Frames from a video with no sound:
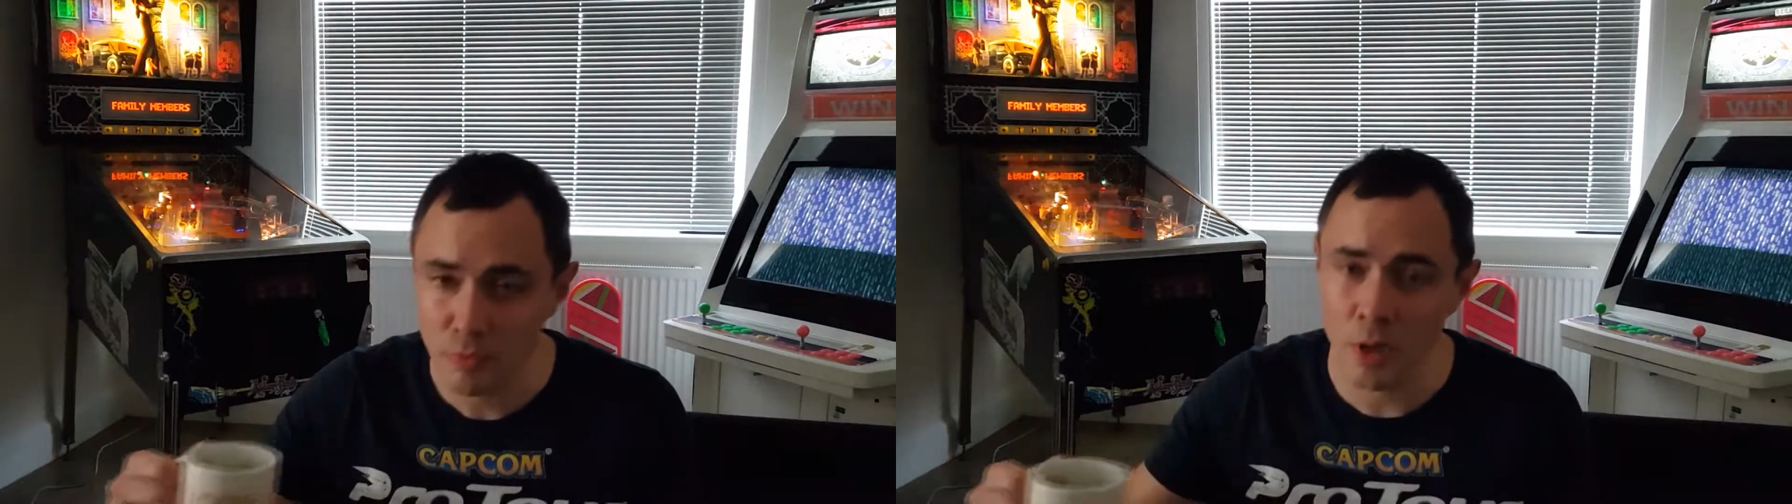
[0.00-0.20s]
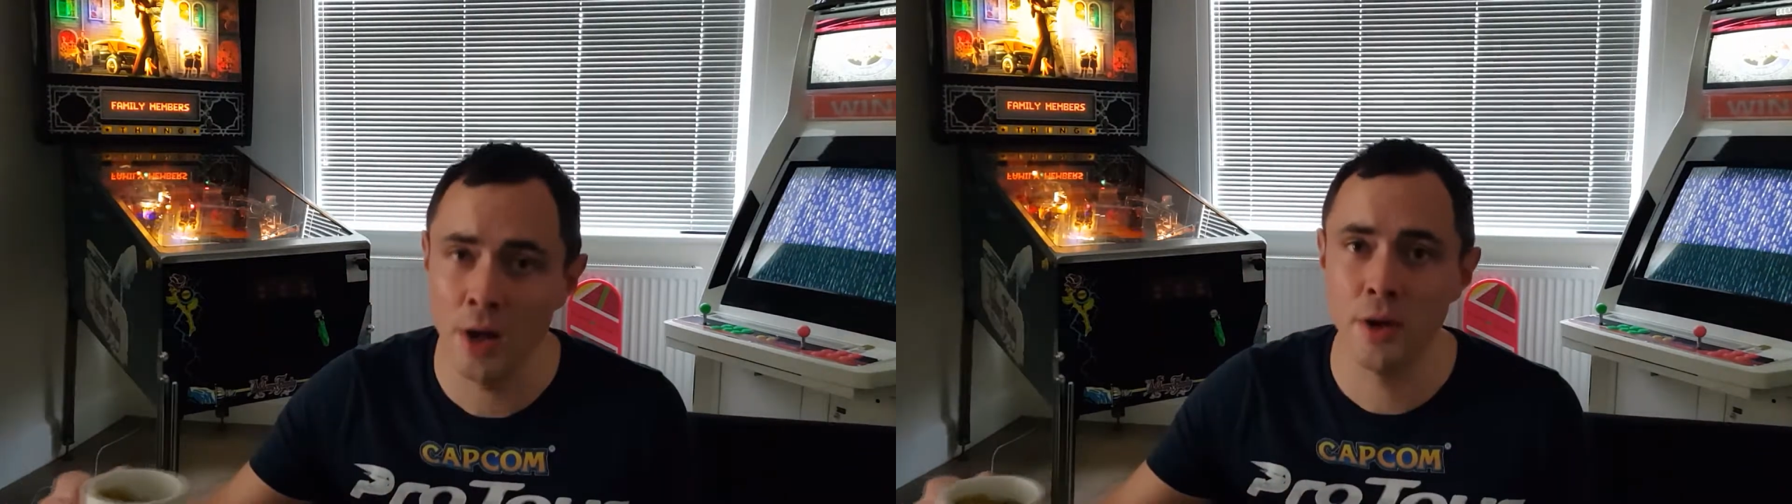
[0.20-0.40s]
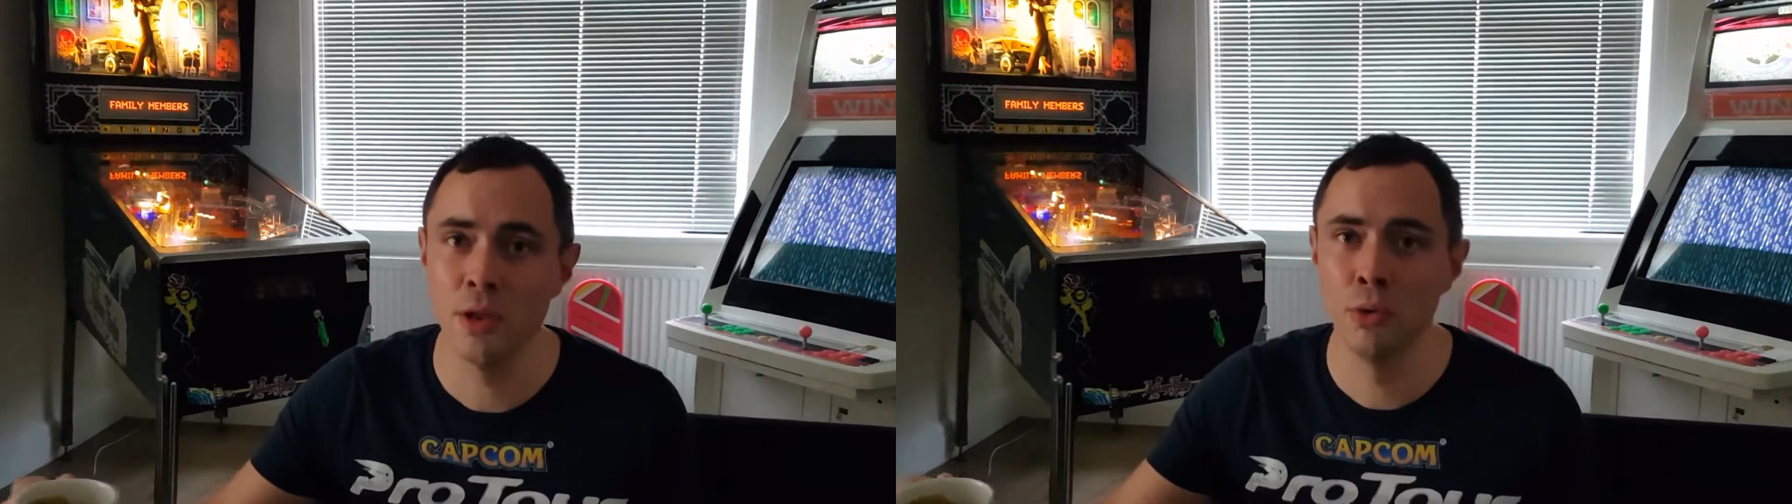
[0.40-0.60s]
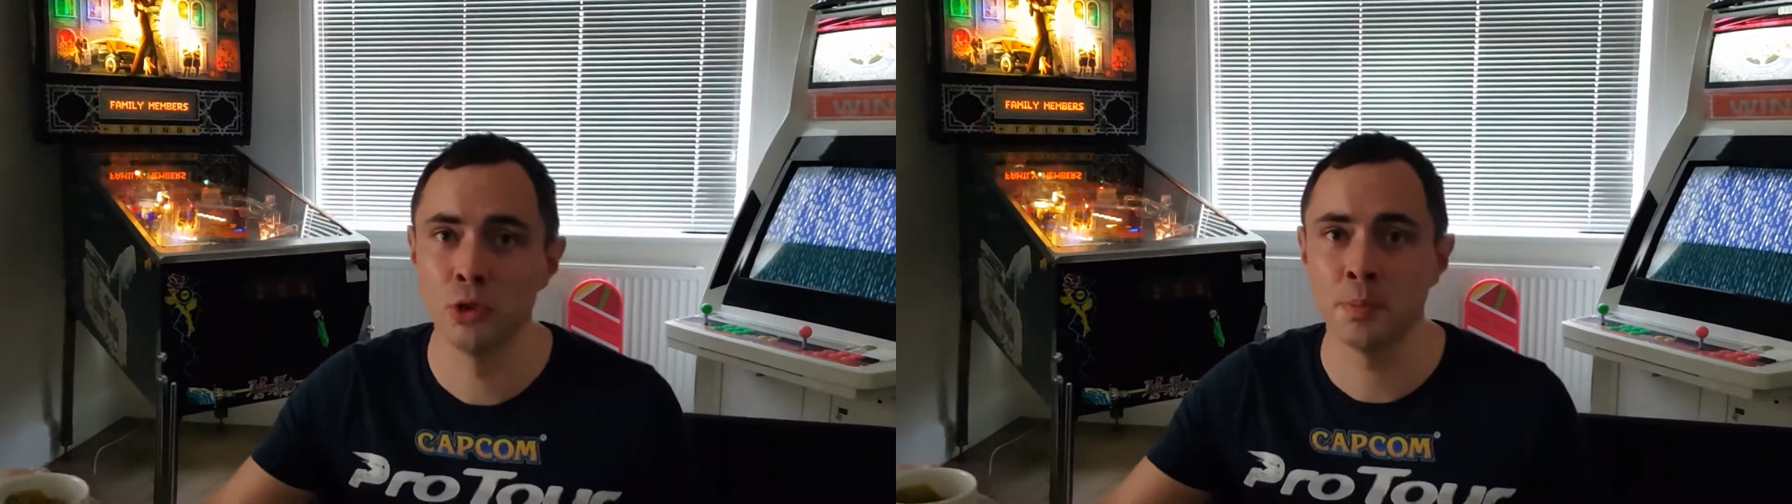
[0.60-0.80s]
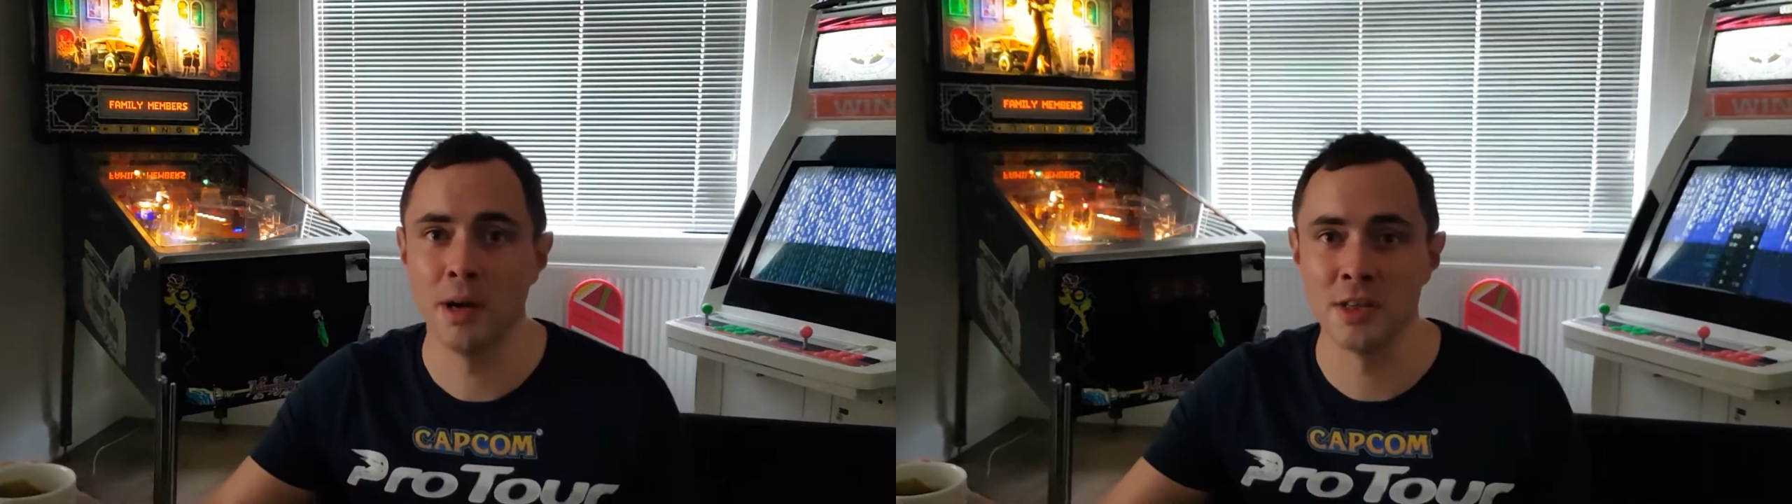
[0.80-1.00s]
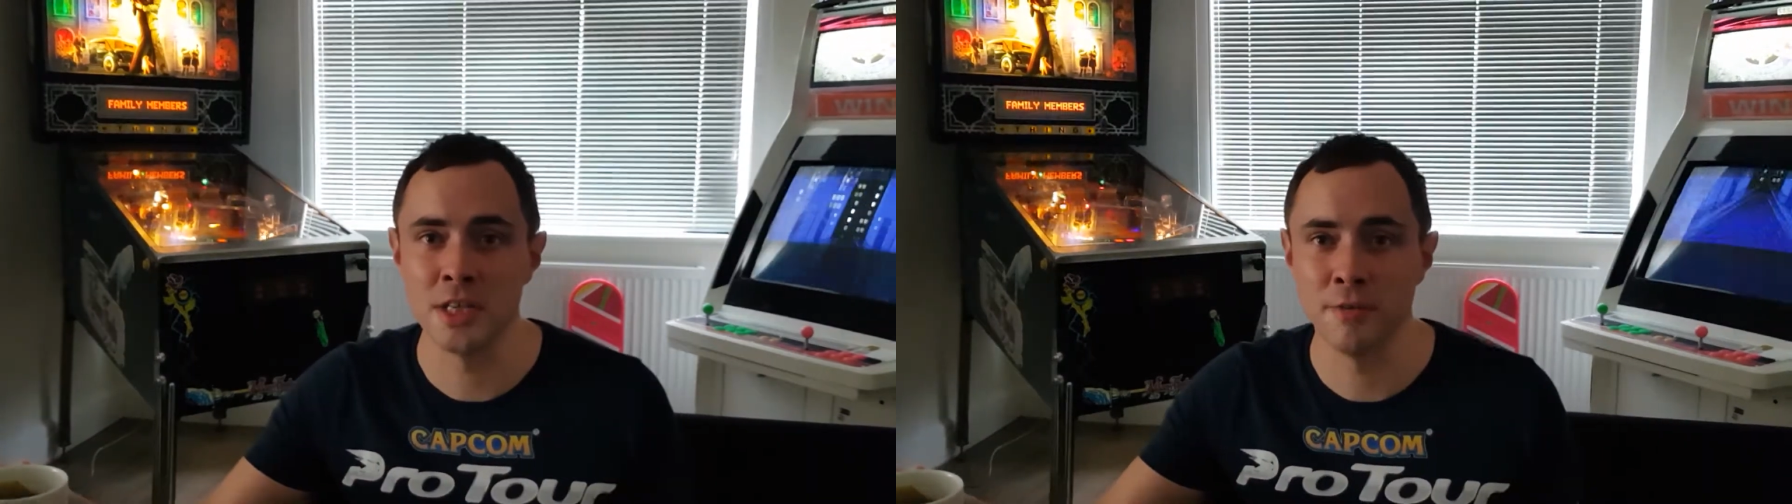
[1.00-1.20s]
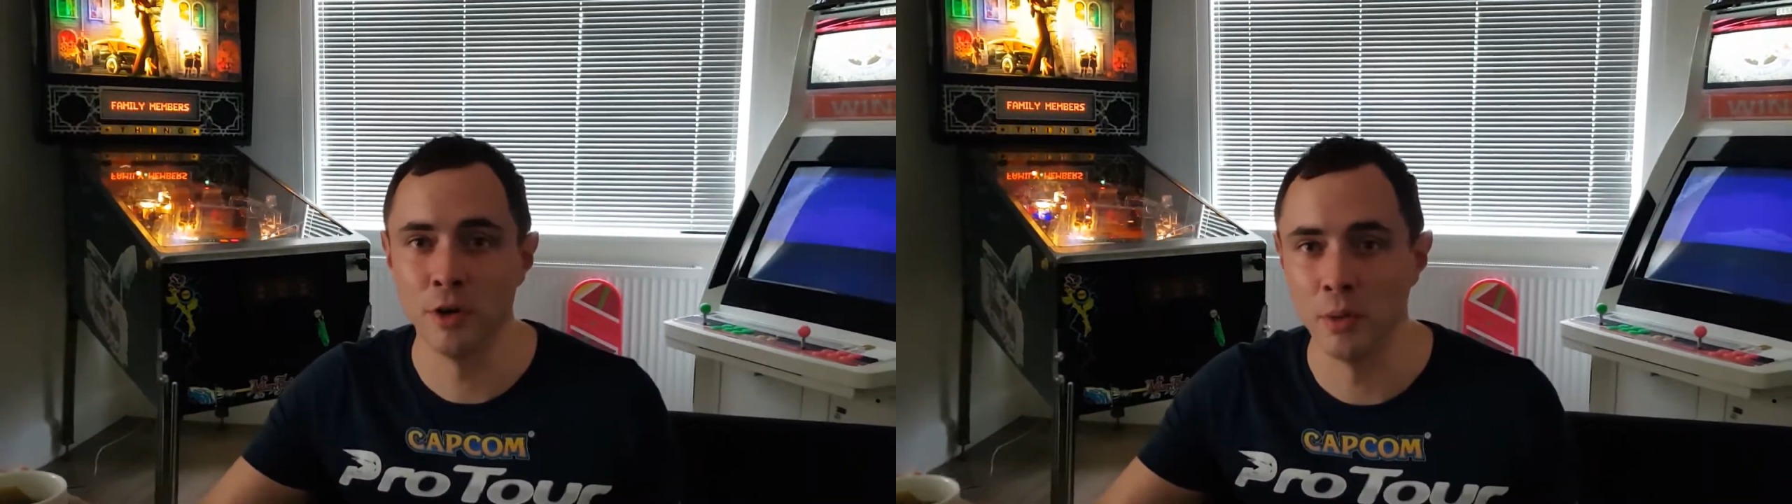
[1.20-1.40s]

know the launch party for